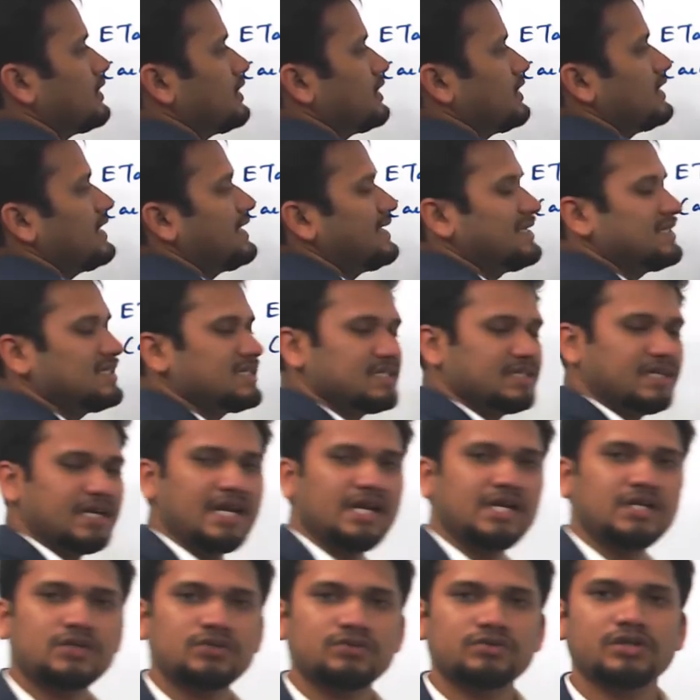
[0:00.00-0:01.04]
it is
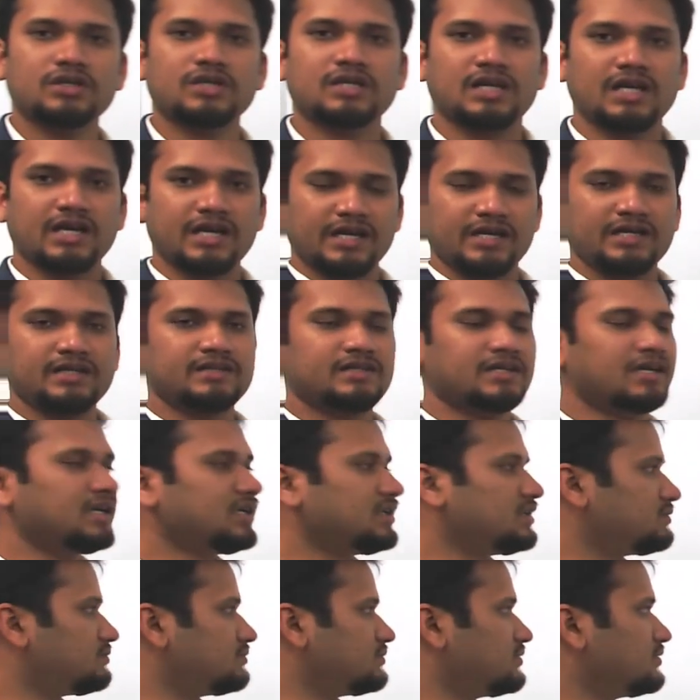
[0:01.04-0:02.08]
saying to the client
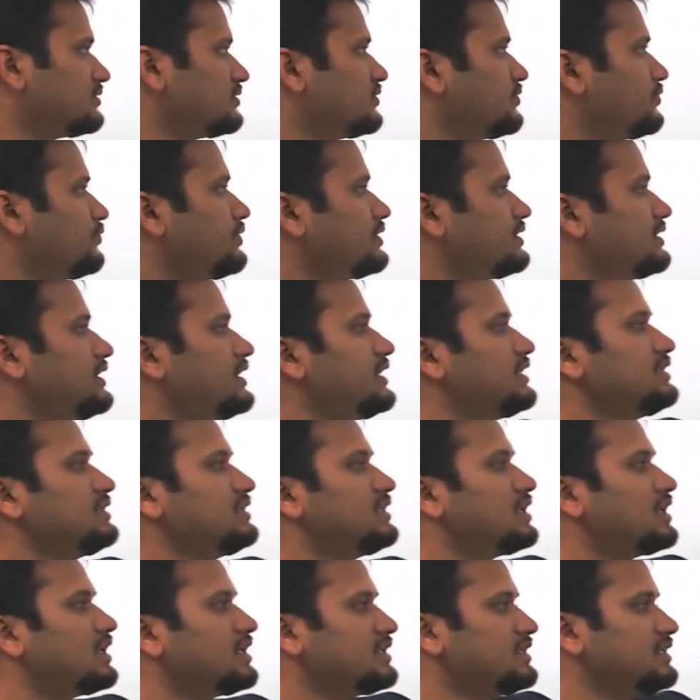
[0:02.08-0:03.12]
that within
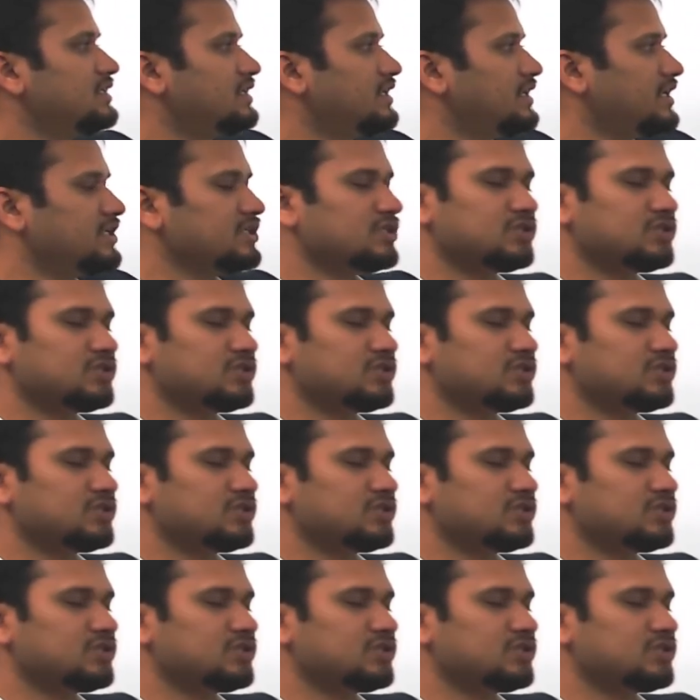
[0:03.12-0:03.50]
30 days